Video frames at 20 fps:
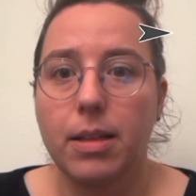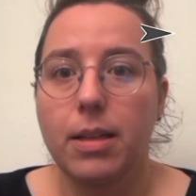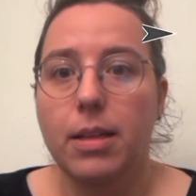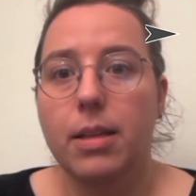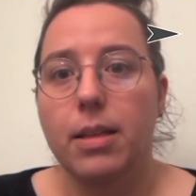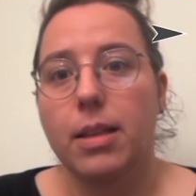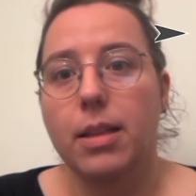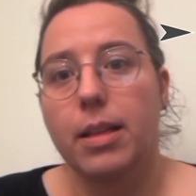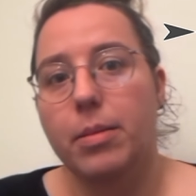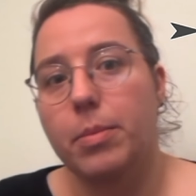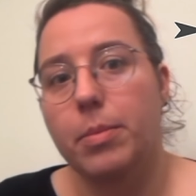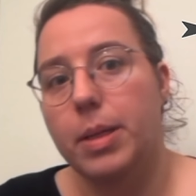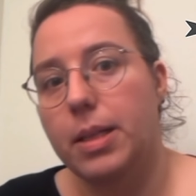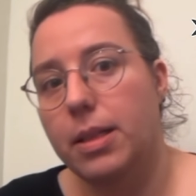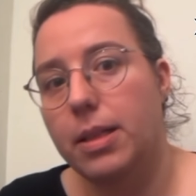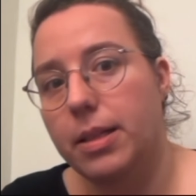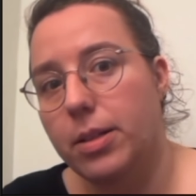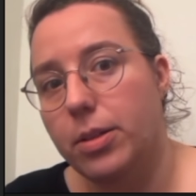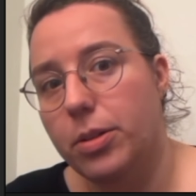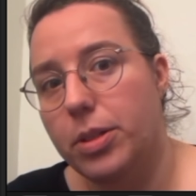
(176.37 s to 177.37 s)
Let me
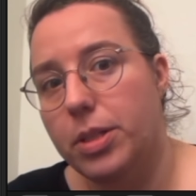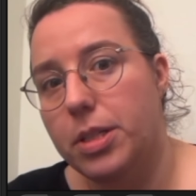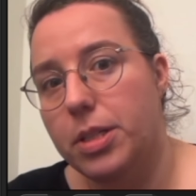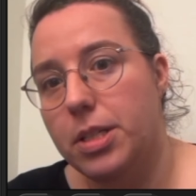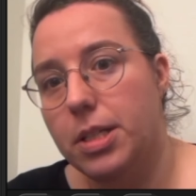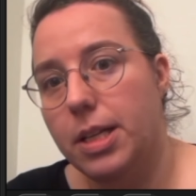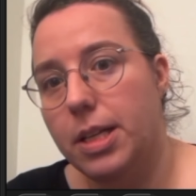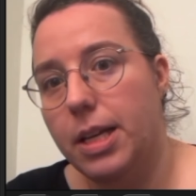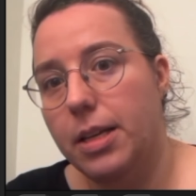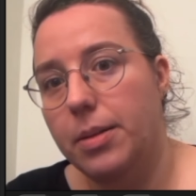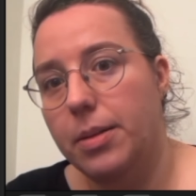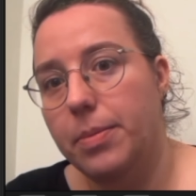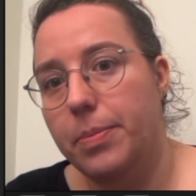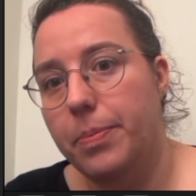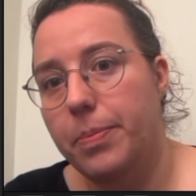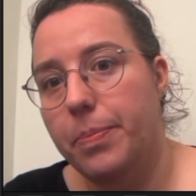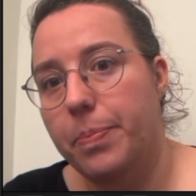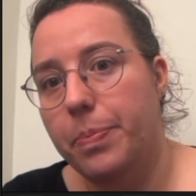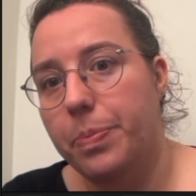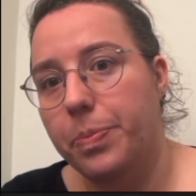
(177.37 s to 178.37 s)
click on it again.
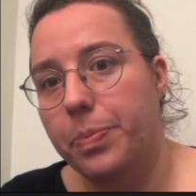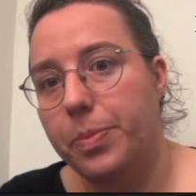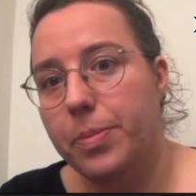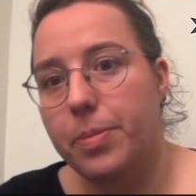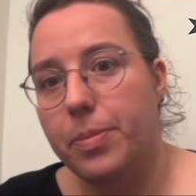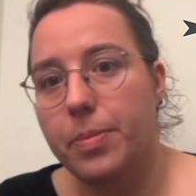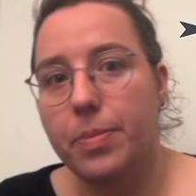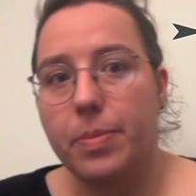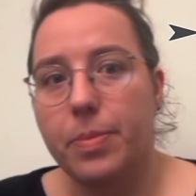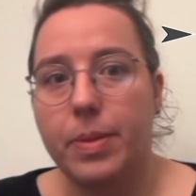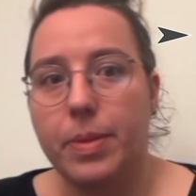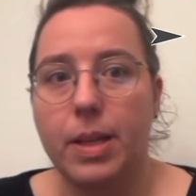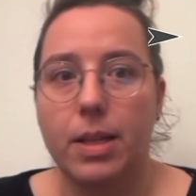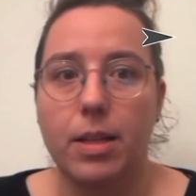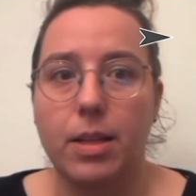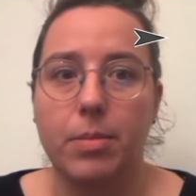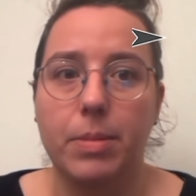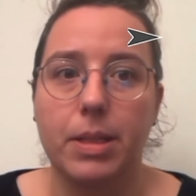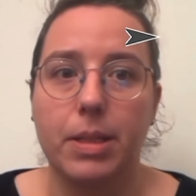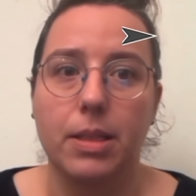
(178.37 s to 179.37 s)

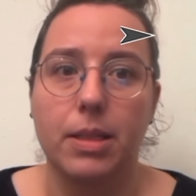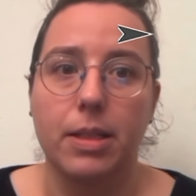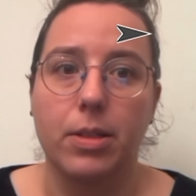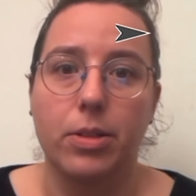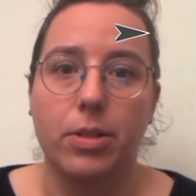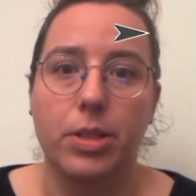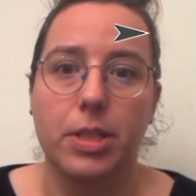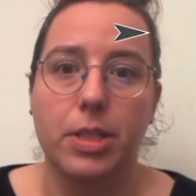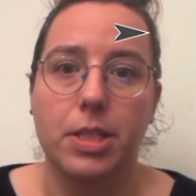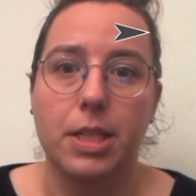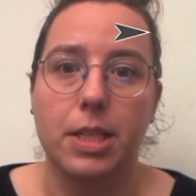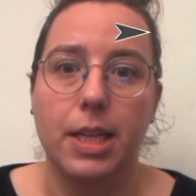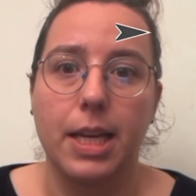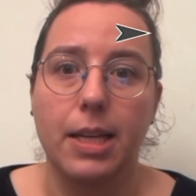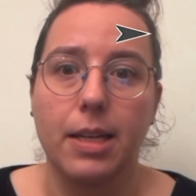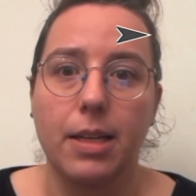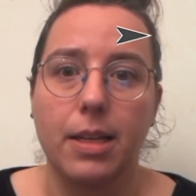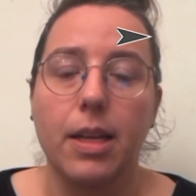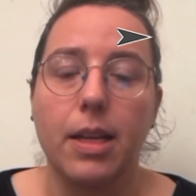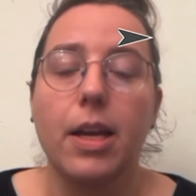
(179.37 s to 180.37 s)
Let me click on it
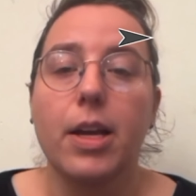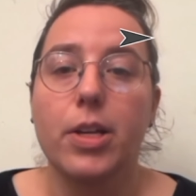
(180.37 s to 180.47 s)
again.